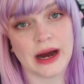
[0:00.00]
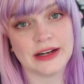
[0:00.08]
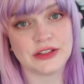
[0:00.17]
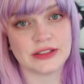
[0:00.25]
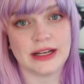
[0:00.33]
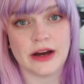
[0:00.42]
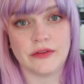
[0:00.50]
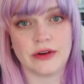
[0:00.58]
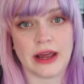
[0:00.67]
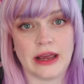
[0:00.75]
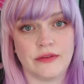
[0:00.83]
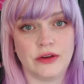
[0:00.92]
I just have
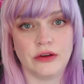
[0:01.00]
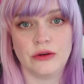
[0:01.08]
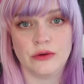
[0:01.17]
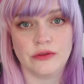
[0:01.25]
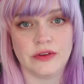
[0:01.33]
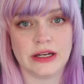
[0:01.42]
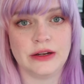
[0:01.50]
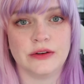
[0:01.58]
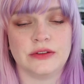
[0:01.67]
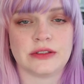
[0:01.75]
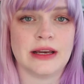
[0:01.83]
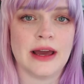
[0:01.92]
a few
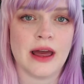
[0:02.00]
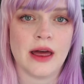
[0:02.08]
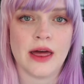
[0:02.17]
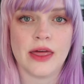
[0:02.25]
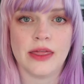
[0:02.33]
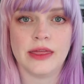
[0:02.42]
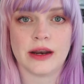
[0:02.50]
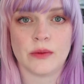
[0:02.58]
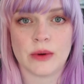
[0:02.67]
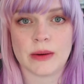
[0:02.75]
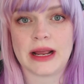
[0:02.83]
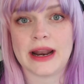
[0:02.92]
videos that I
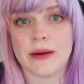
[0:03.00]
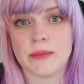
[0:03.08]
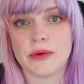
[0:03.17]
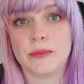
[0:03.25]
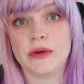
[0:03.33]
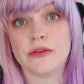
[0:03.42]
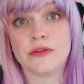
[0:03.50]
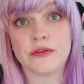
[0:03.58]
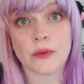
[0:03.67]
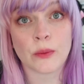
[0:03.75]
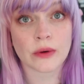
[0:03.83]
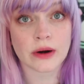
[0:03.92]
want to get up
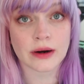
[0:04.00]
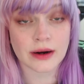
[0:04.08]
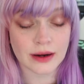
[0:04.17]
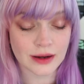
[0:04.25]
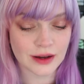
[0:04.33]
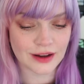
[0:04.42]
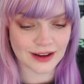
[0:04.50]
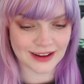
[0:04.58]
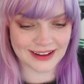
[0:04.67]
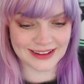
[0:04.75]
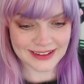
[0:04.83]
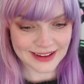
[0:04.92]
before
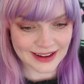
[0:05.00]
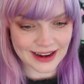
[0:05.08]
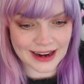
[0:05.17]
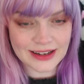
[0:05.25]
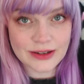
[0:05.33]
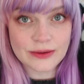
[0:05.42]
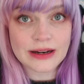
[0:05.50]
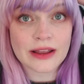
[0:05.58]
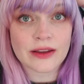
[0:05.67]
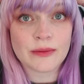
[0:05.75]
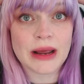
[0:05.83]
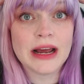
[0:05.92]
I do
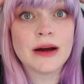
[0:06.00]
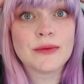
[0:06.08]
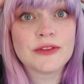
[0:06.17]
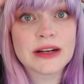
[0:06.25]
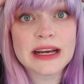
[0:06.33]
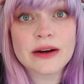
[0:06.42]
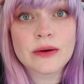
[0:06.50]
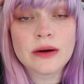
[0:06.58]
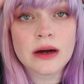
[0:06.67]
another makeup video.